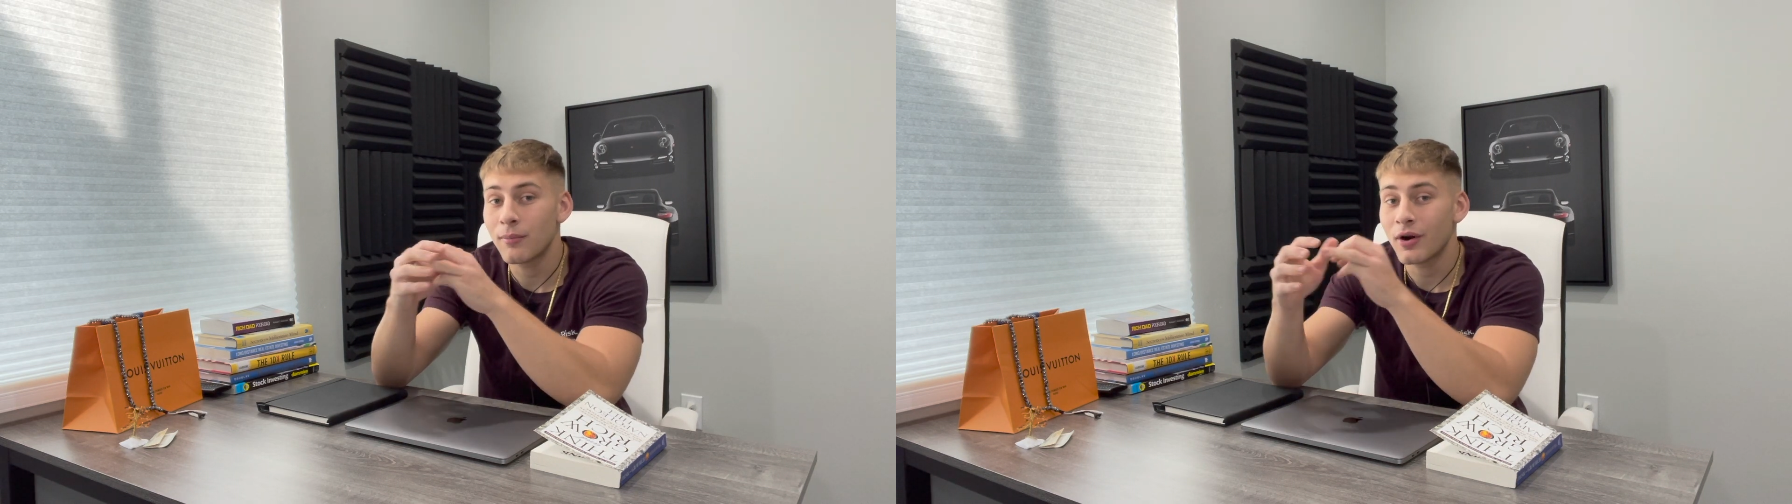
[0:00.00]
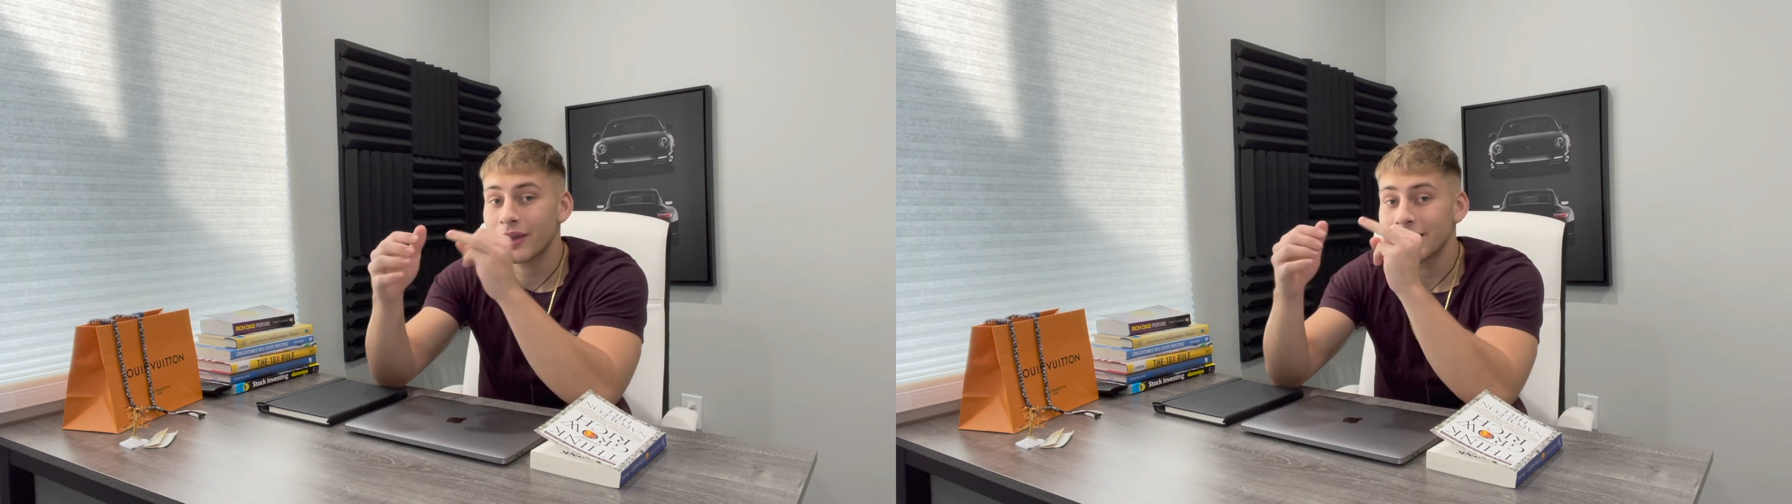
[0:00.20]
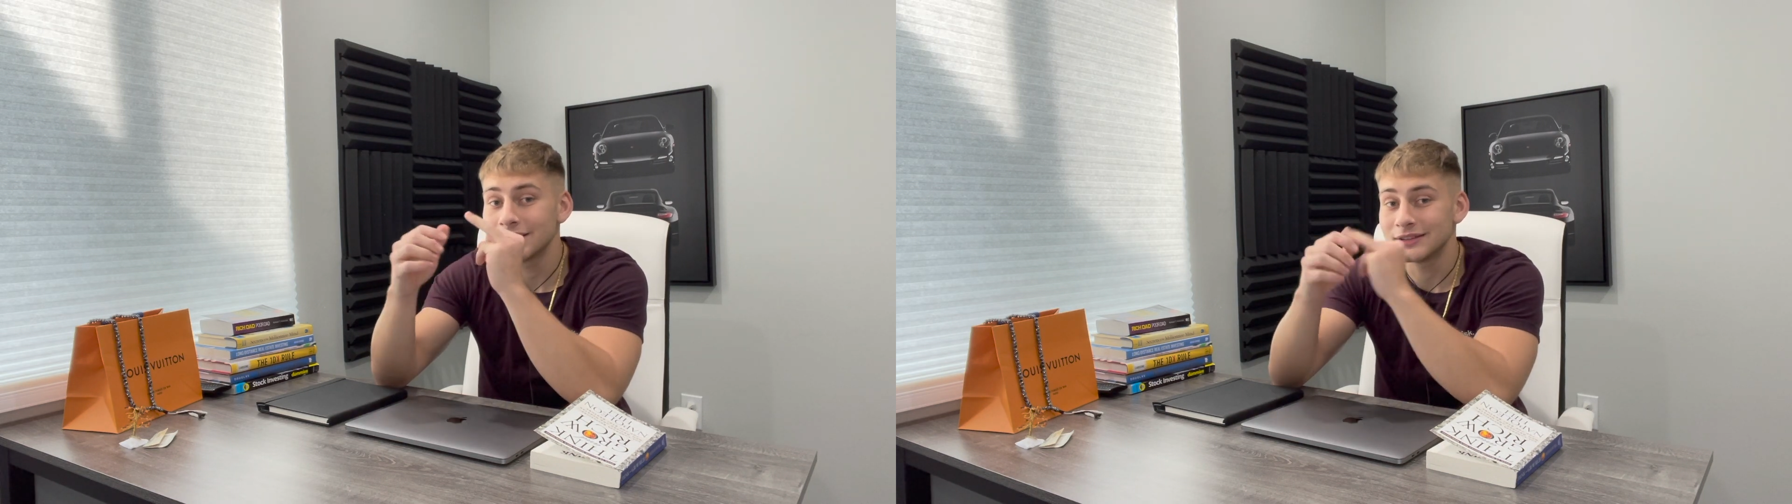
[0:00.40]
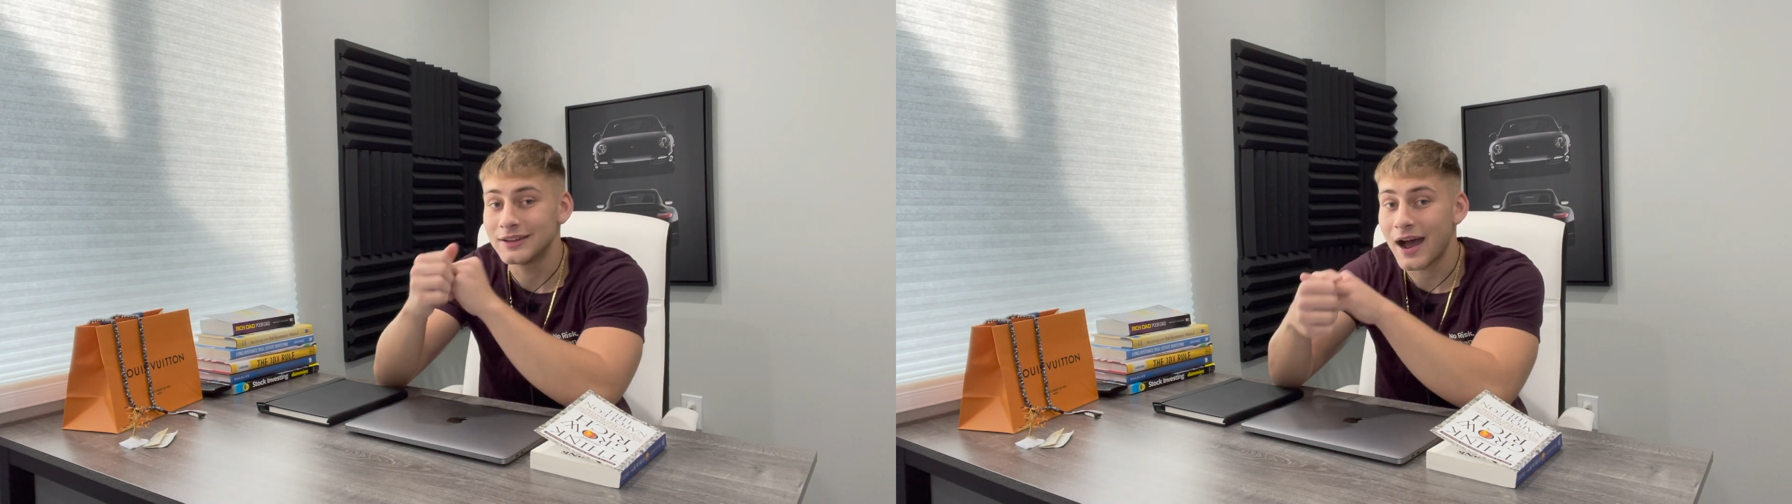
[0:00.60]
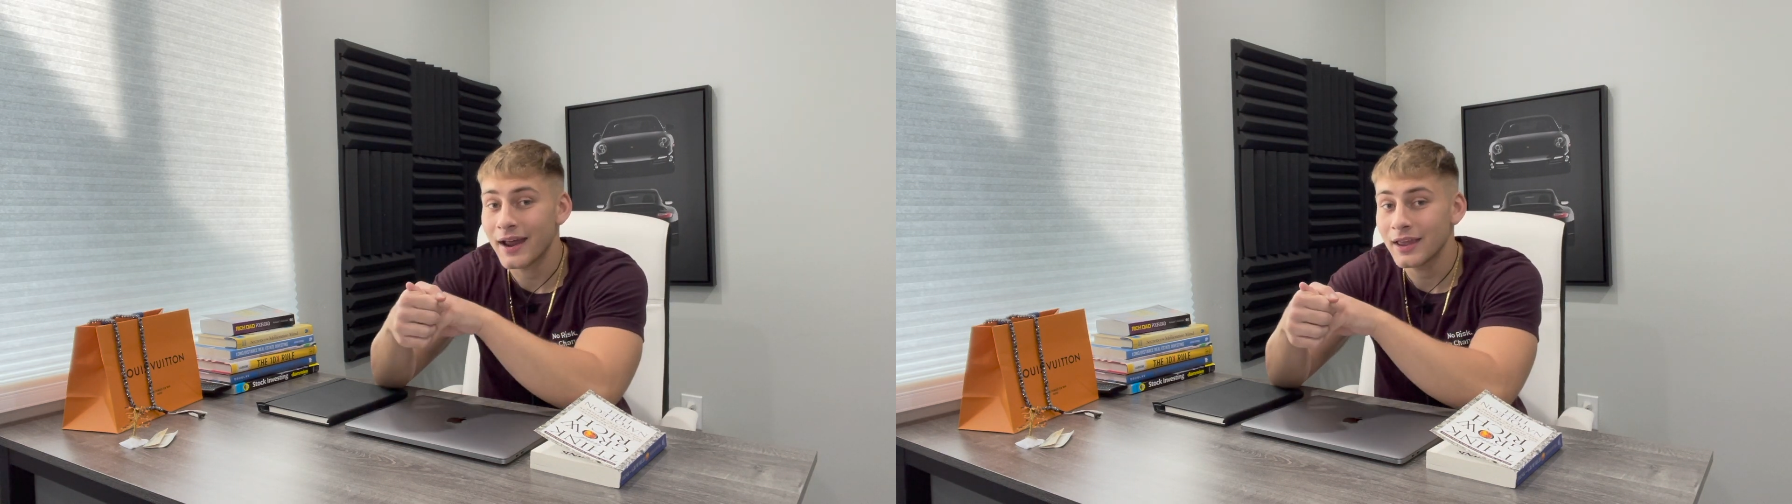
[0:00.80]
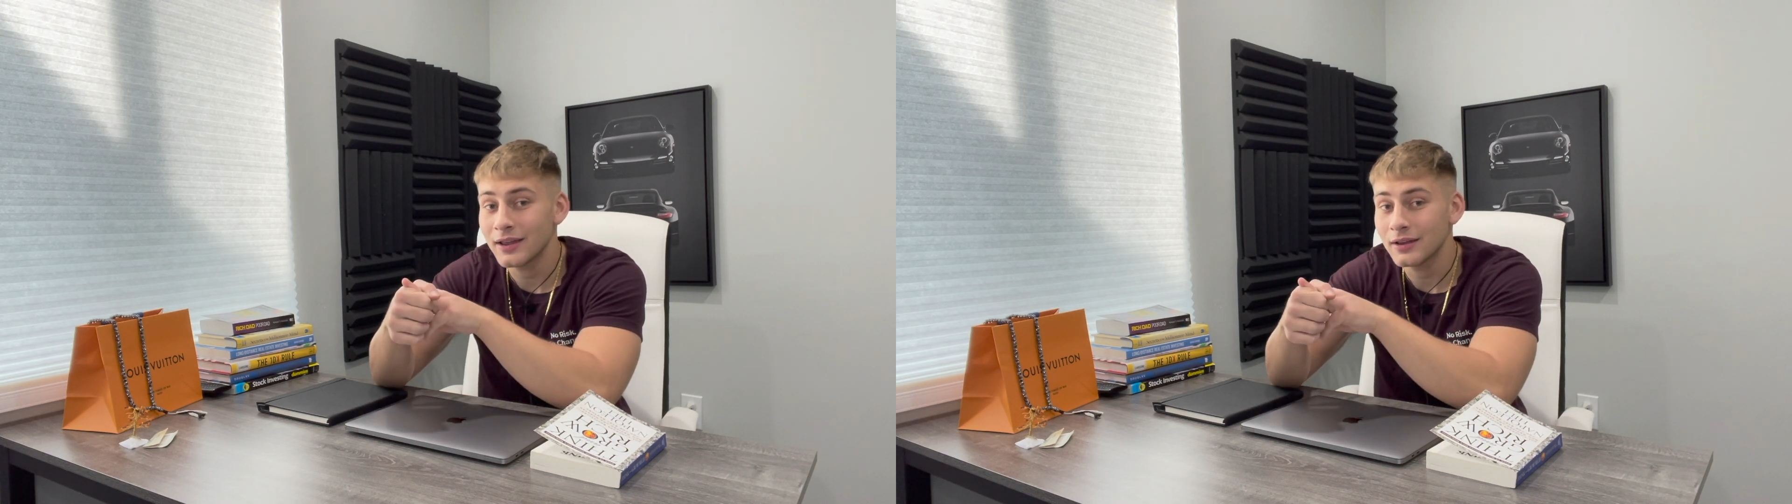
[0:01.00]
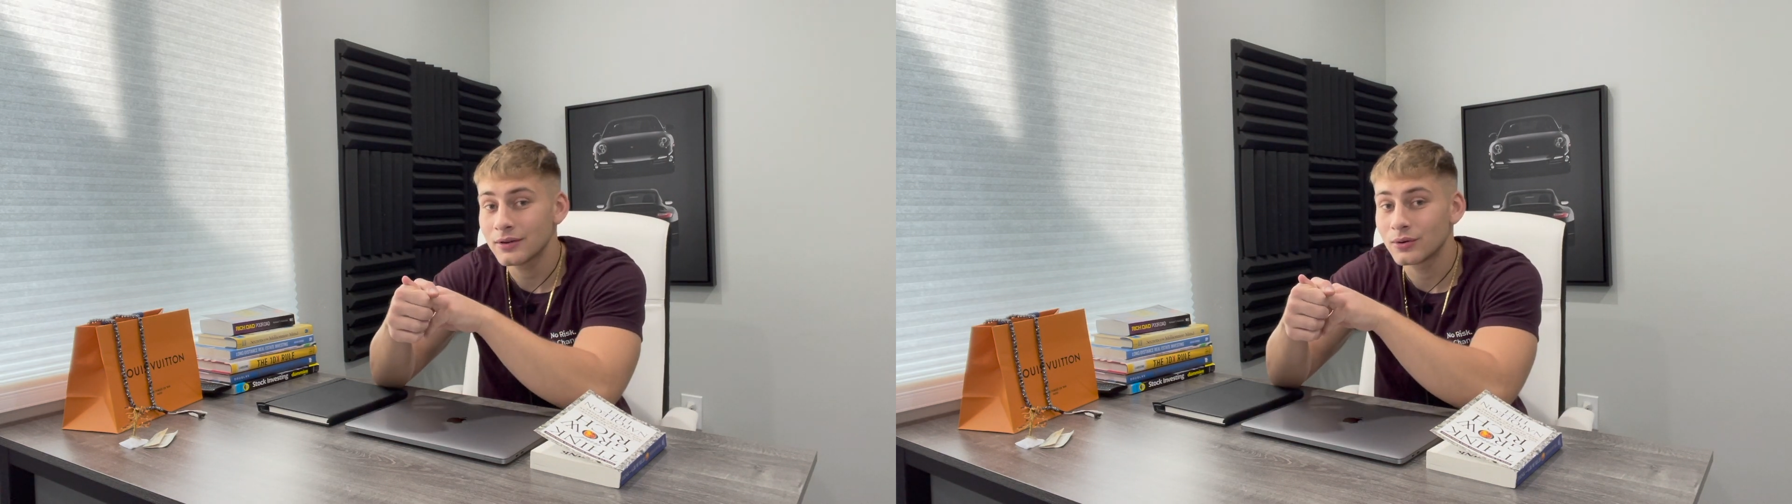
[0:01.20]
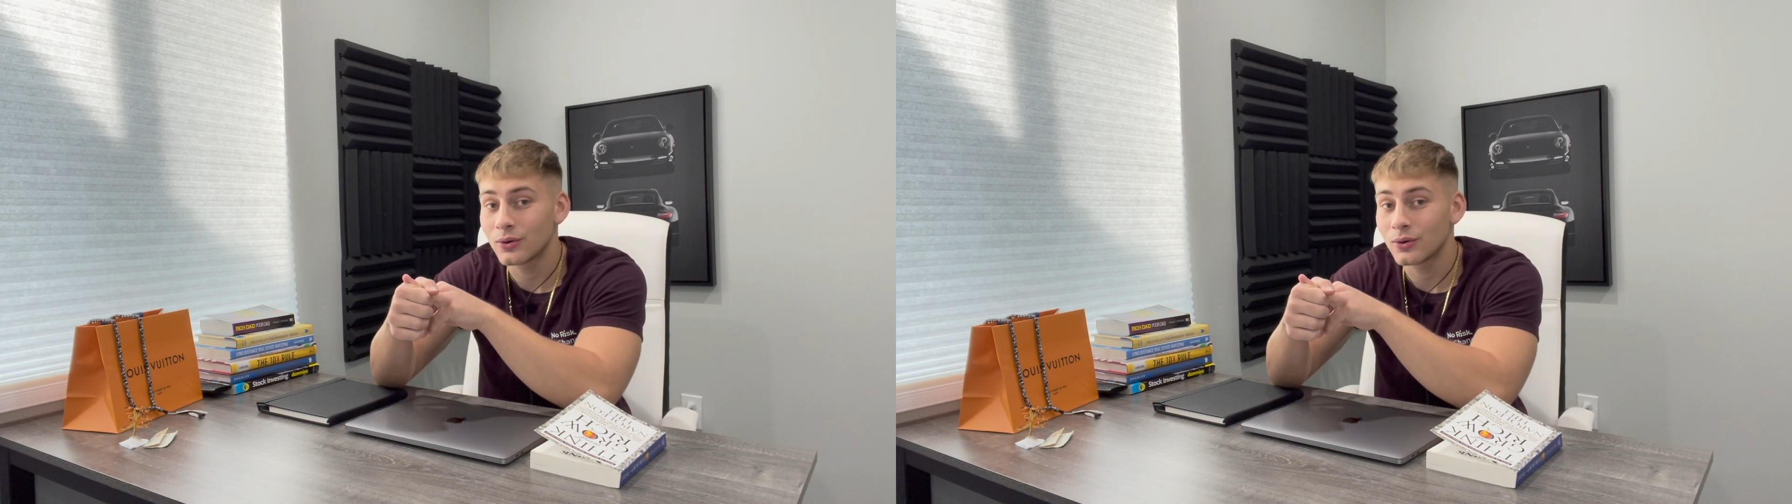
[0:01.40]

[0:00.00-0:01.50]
market is dying